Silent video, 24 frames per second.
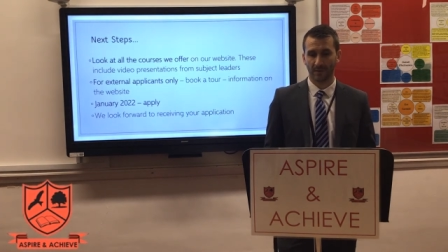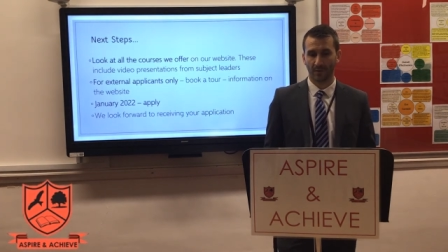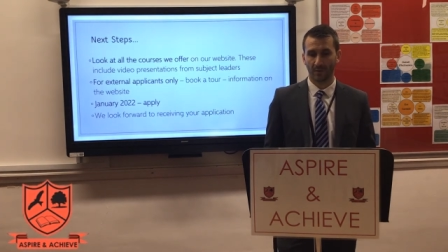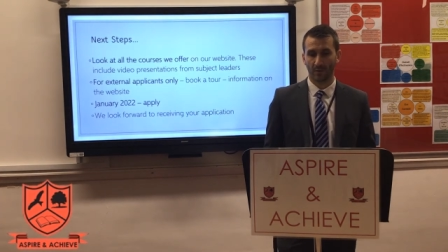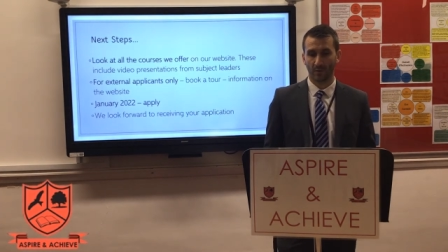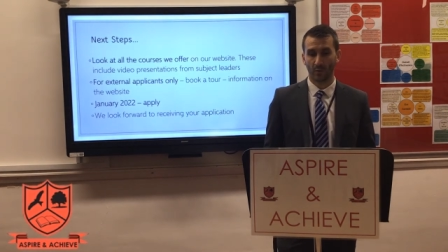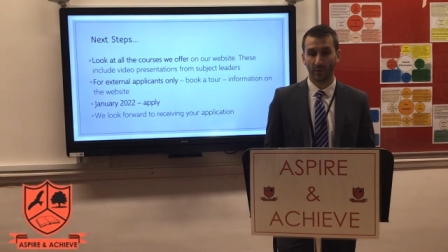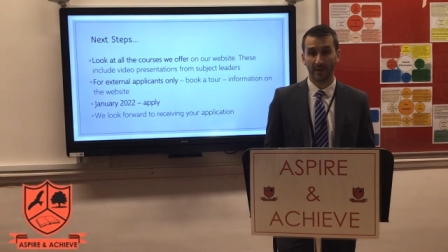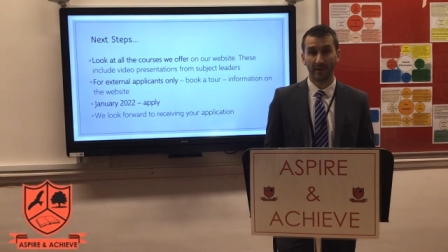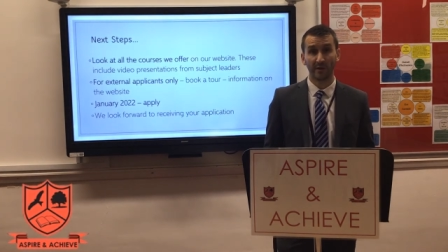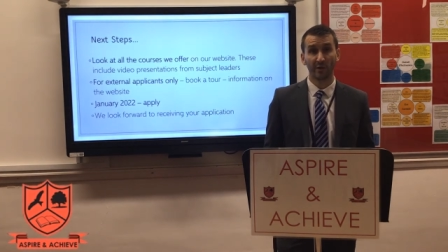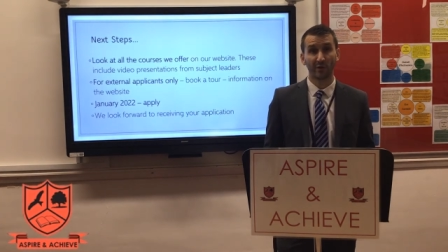
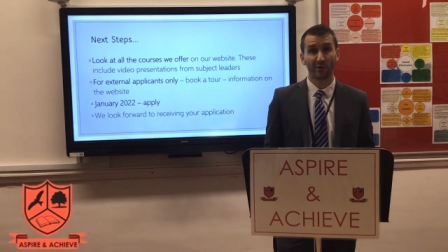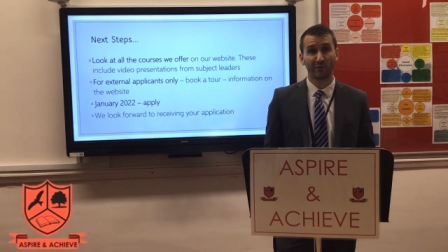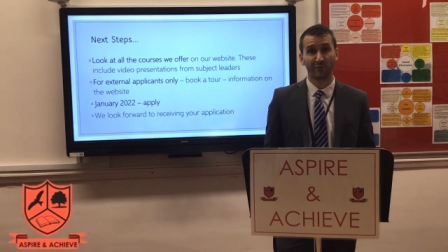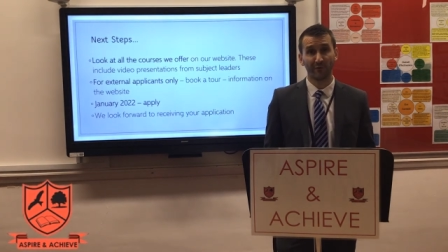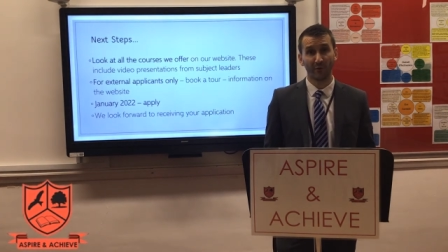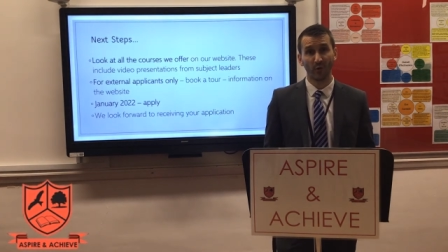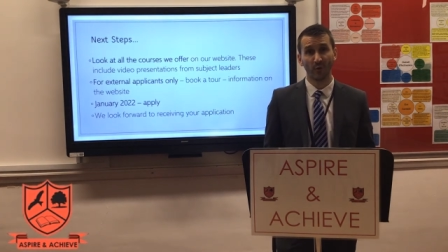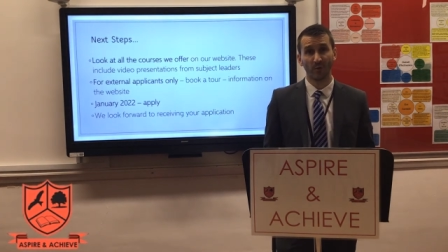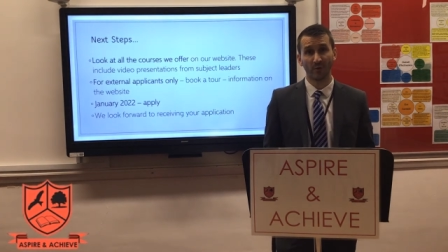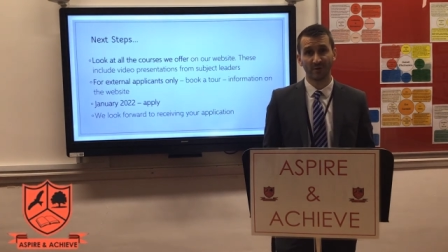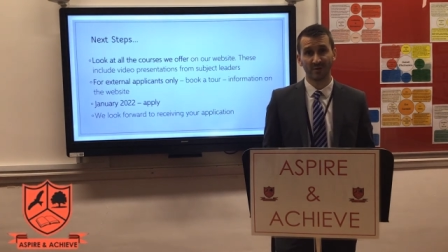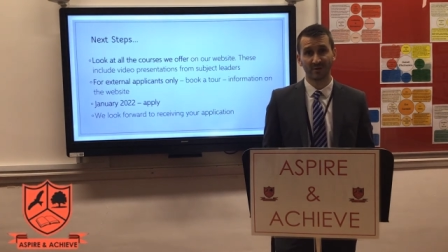We look
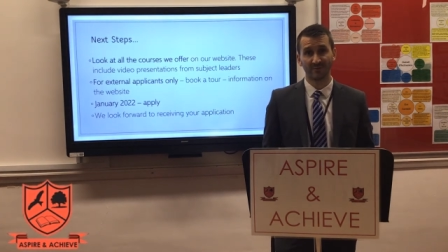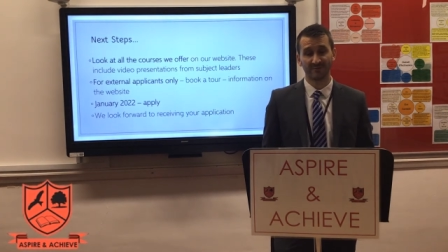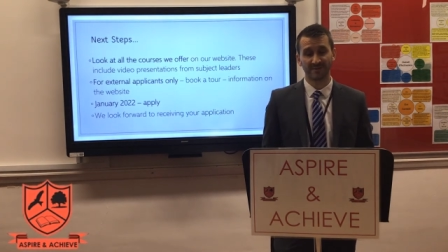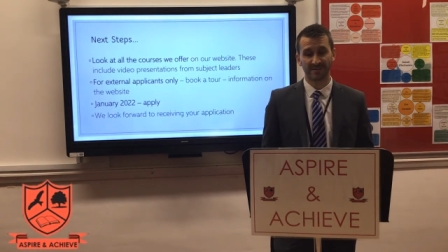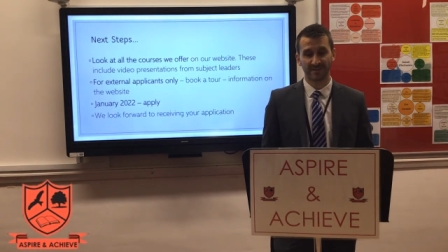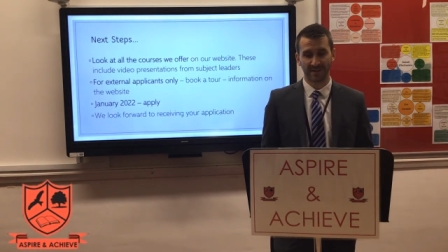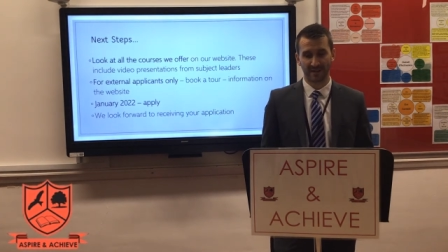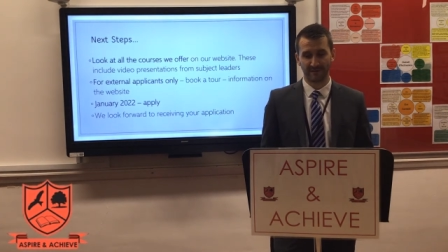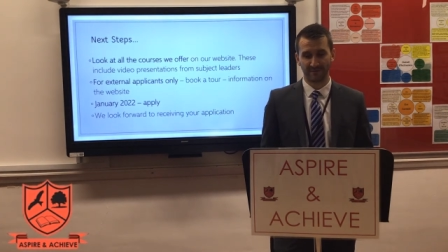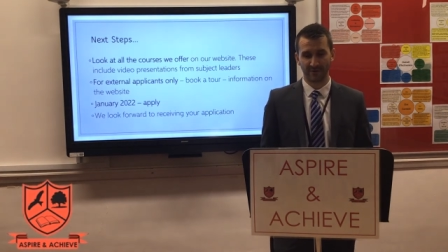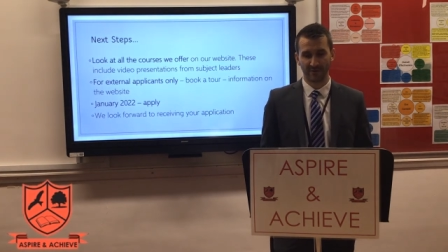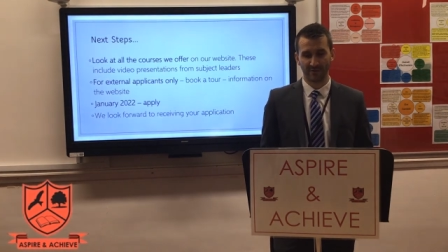forward to
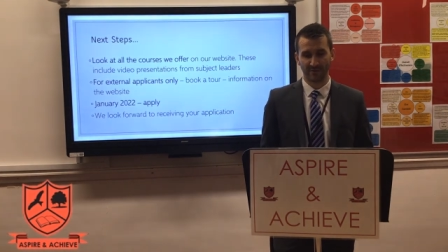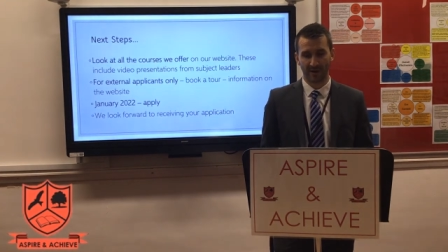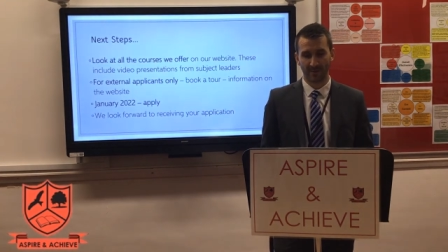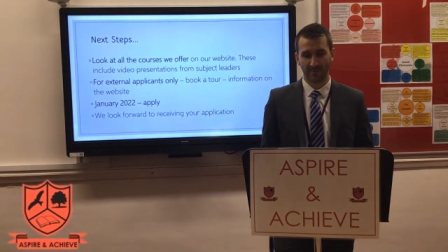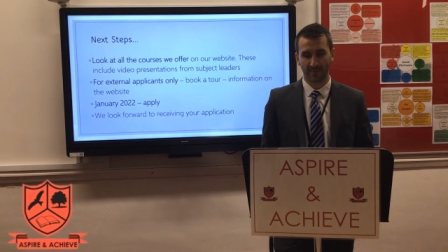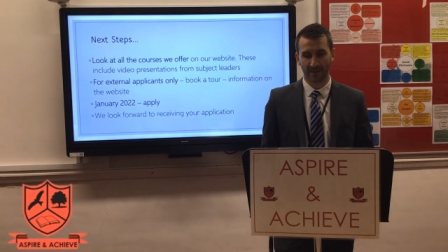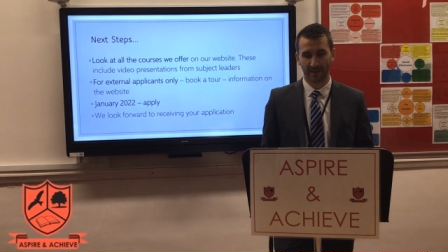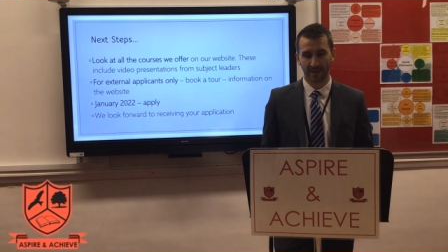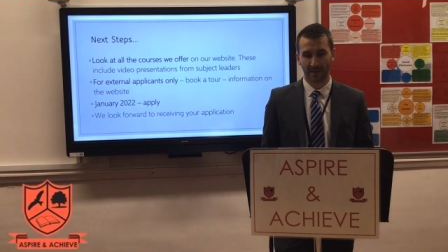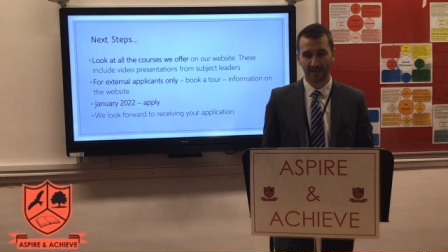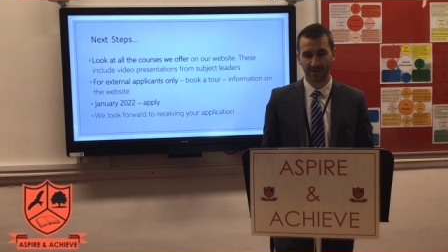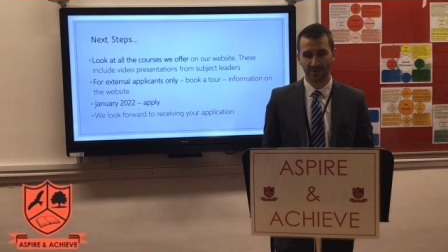receiving your
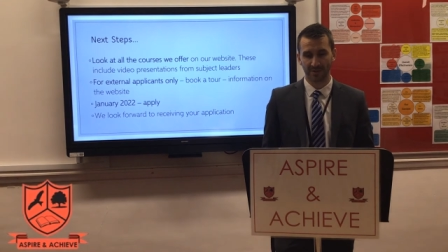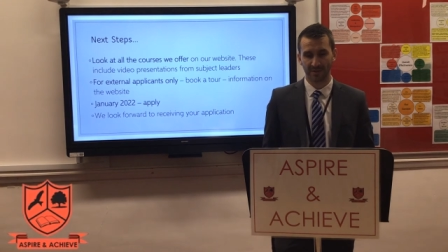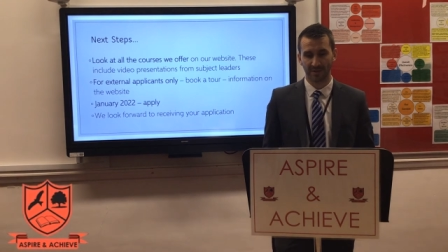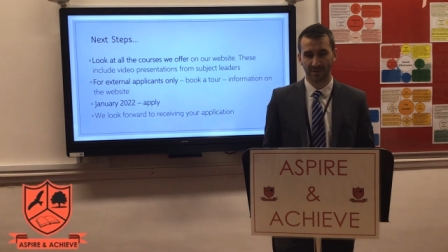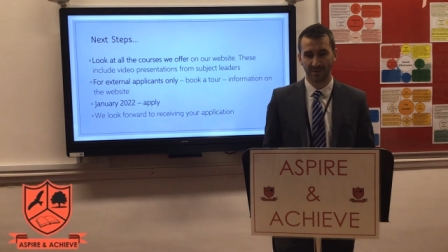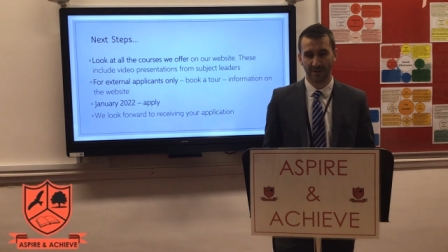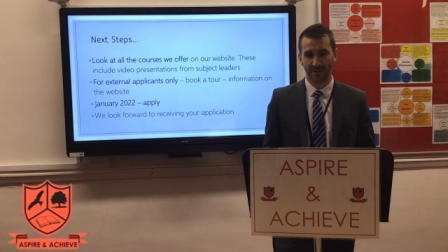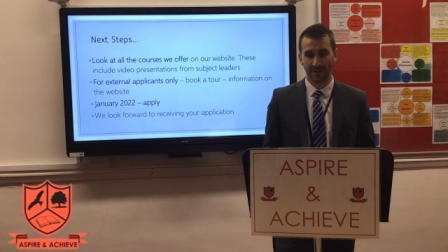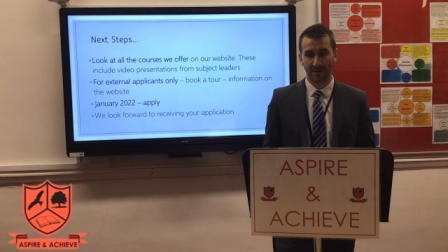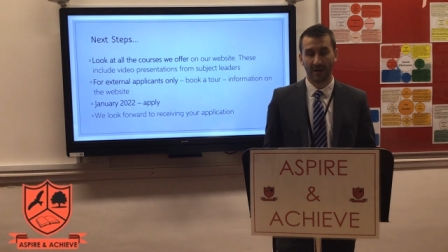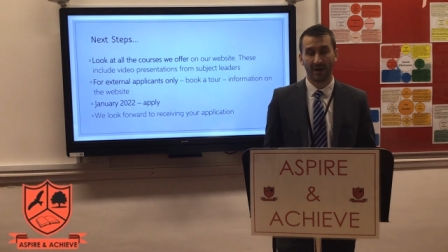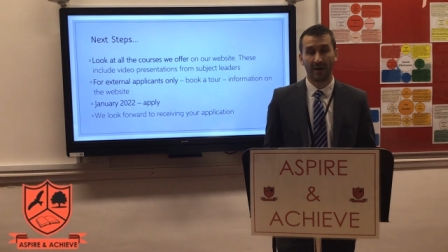application